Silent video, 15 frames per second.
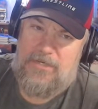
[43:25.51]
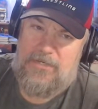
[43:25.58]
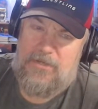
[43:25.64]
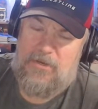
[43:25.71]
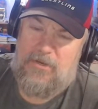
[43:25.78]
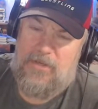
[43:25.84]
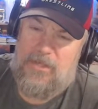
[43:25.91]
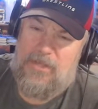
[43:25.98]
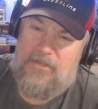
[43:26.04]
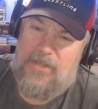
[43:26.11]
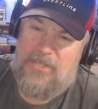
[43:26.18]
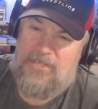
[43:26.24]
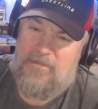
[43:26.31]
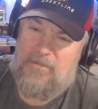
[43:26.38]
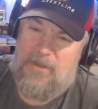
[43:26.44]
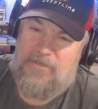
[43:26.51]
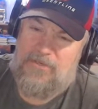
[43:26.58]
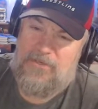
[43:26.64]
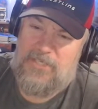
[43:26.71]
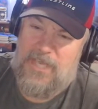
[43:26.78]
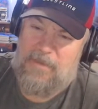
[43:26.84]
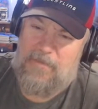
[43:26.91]
So thanks everybody
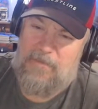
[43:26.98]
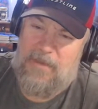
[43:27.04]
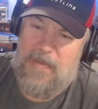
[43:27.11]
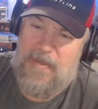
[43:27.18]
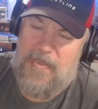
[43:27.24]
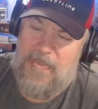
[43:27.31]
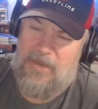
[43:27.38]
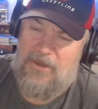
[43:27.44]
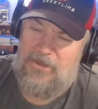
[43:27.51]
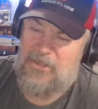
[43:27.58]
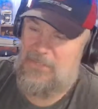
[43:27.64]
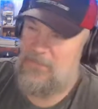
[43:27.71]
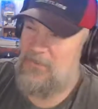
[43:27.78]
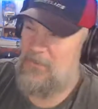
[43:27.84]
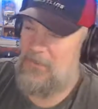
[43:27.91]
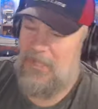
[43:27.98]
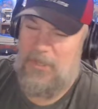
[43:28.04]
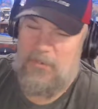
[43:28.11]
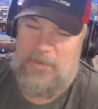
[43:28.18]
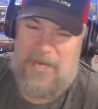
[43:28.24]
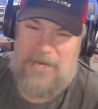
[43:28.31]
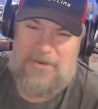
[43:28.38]
for stopping by on this really
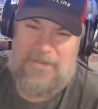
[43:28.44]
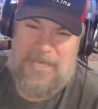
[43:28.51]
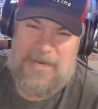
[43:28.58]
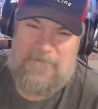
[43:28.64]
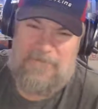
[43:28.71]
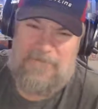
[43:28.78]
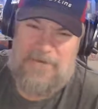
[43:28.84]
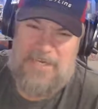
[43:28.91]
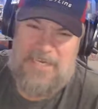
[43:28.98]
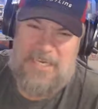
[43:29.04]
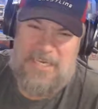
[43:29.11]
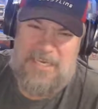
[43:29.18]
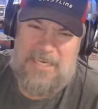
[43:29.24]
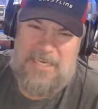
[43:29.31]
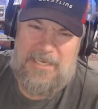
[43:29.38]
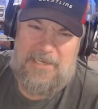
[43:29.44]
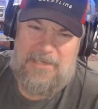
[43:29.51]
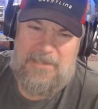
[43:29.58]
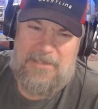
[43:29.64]
weird kind of funky